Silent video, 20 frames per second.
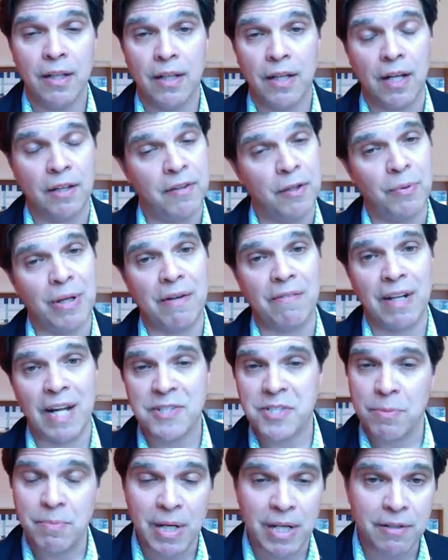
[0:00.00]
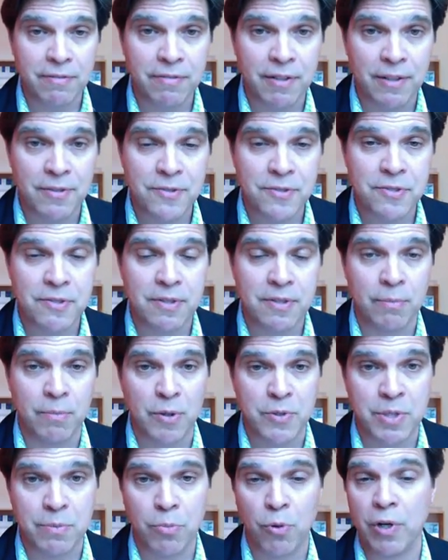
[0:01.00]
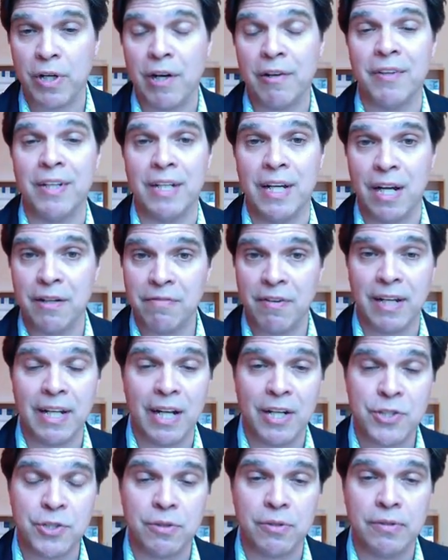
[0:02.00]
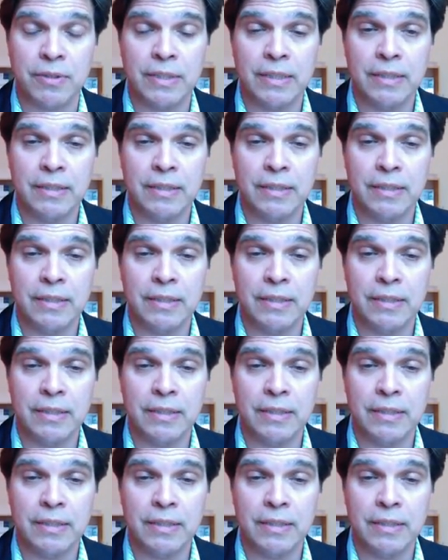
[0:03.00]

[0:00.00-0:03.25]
I think we have lots of benefits. The most important are the non-financial,